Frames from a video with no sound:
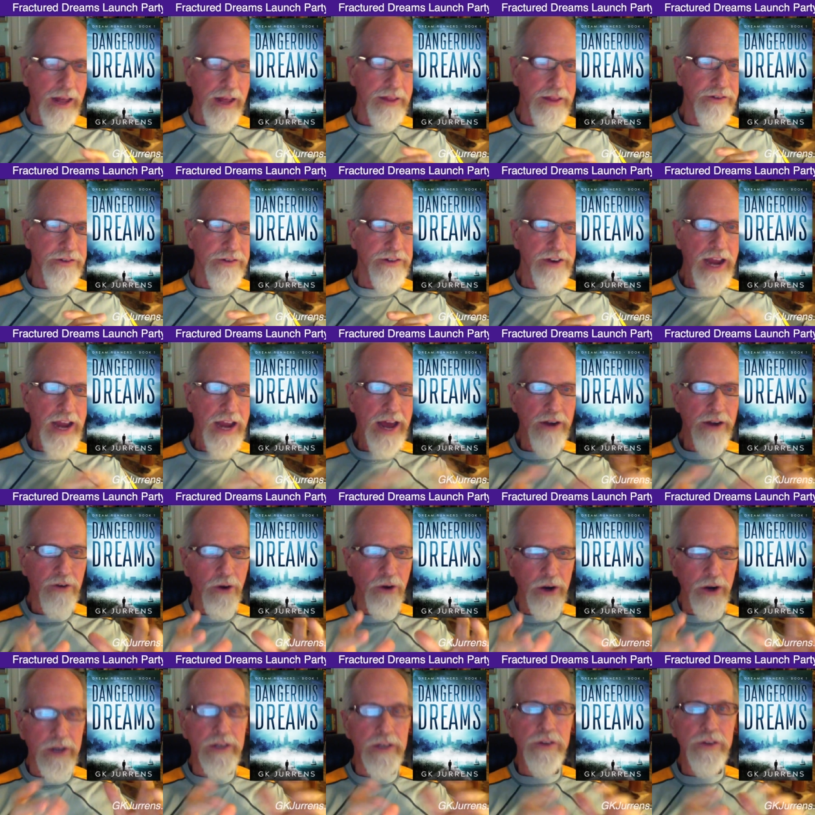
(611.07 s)
This shadow
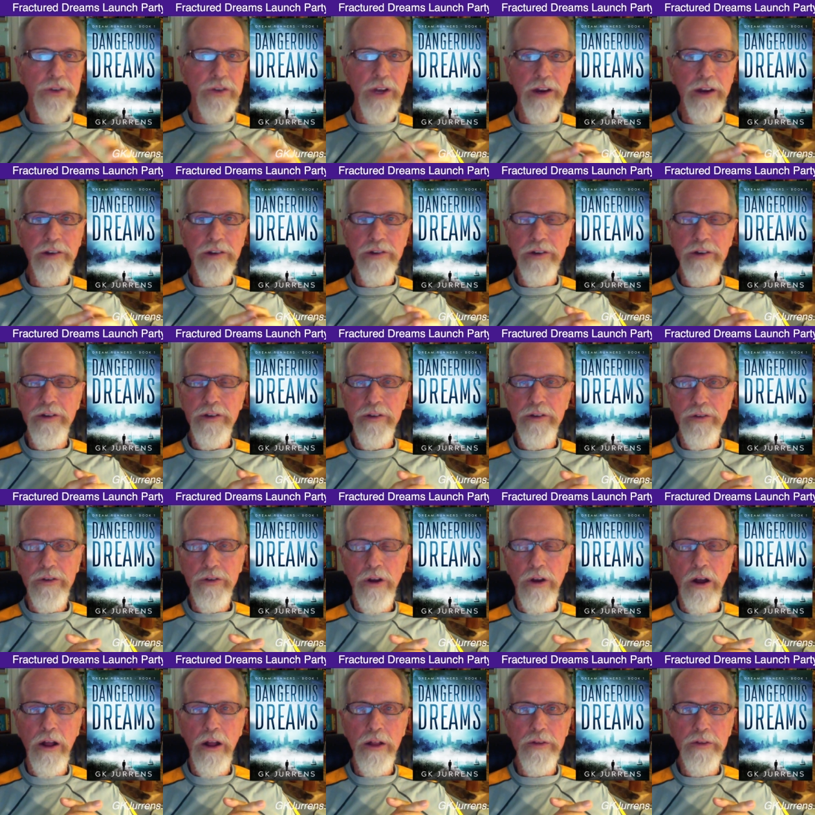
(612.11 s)
organization is
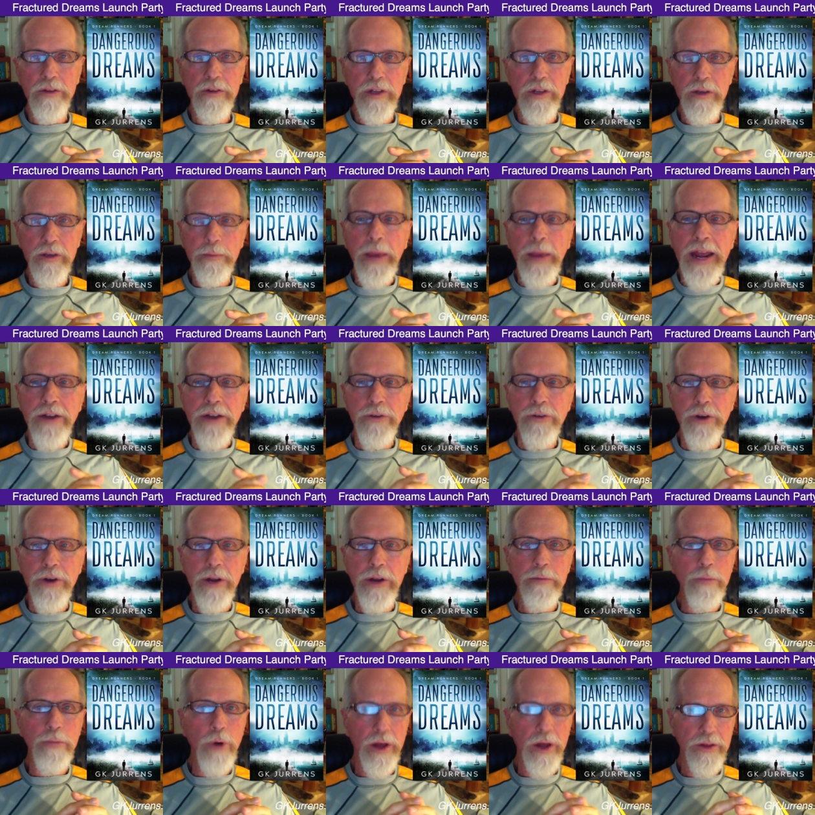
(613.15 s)
called the
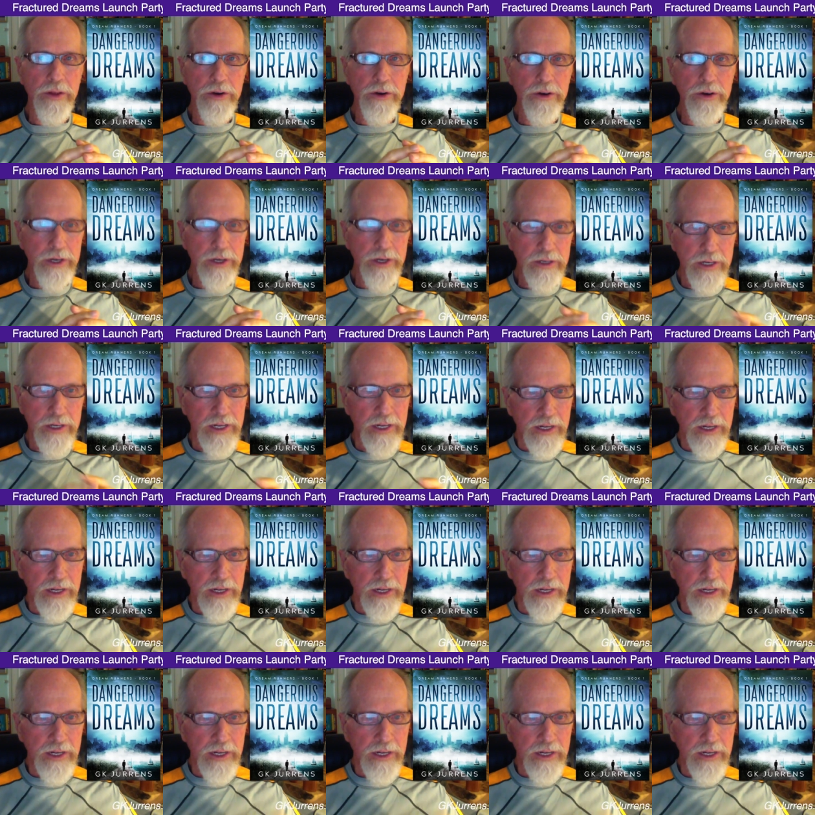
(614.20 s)
Patriot Brotherhood,